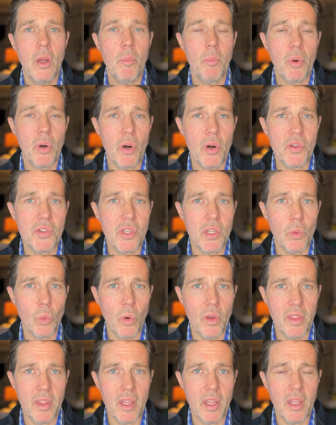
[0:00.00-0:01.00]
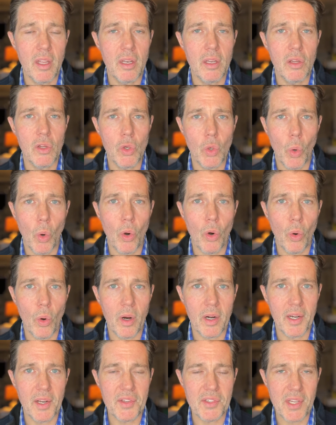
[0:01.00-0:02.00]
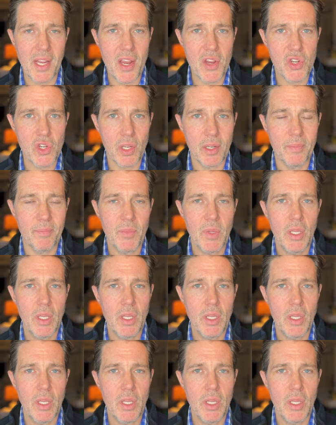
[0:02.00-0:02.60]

person within your organization.